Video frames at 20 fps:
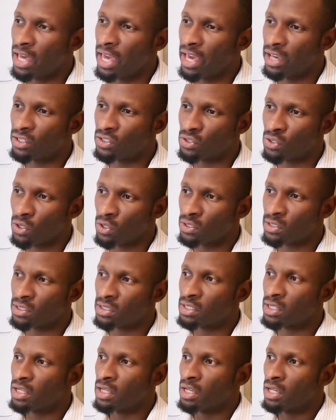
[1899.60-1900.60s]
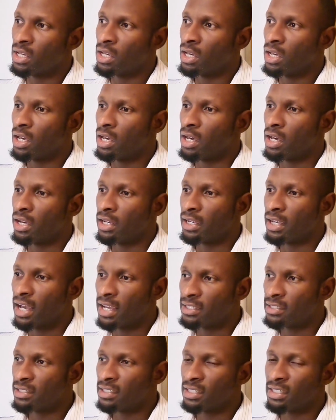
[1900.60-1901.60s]
exhaust
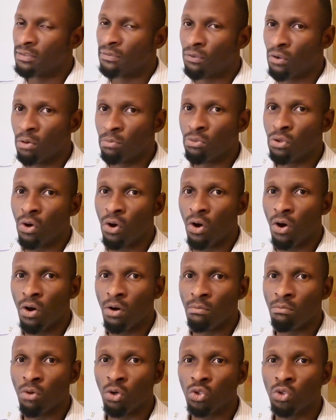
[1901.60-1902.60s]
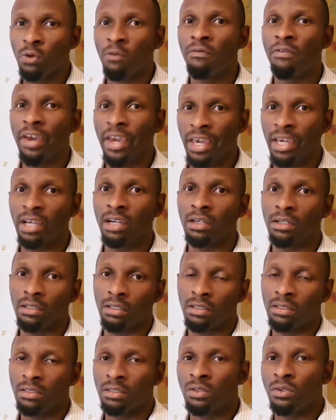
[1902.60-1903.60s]
gases from your motor
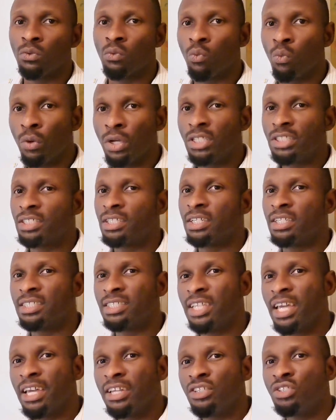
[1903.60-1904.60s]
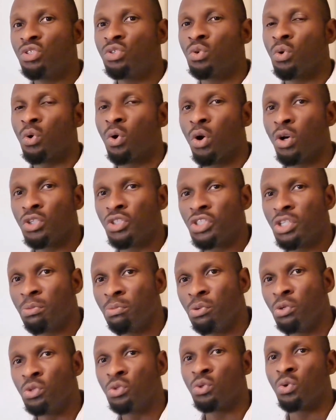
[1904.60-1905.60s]
vehicle, which tend to
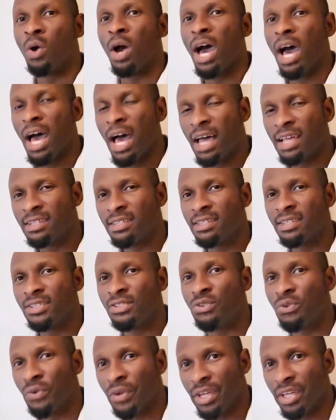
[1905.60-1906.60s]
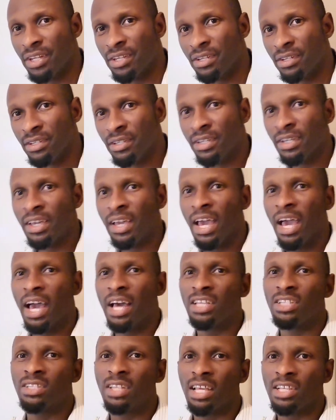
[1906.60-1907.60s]
contribute to acid rain,
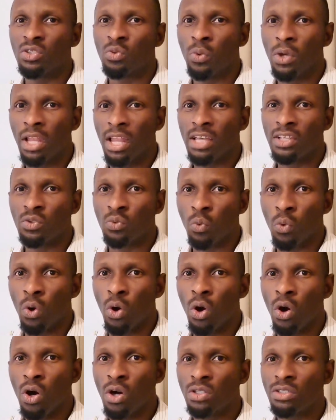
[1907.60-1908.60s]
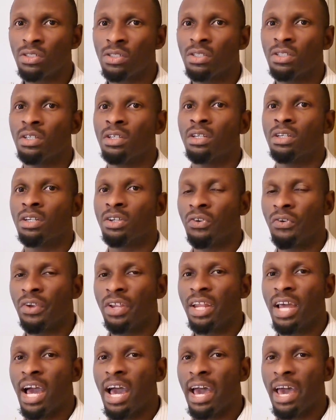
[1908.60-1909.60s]
and as well as what?
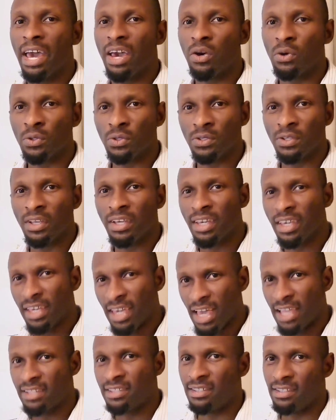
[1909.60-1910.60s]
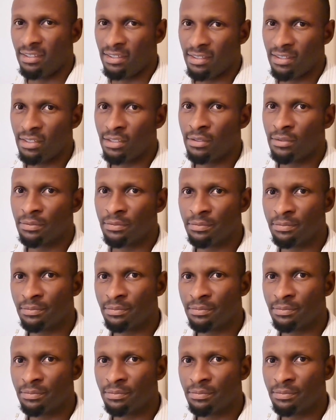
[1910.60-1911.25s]
Greenhouse gases.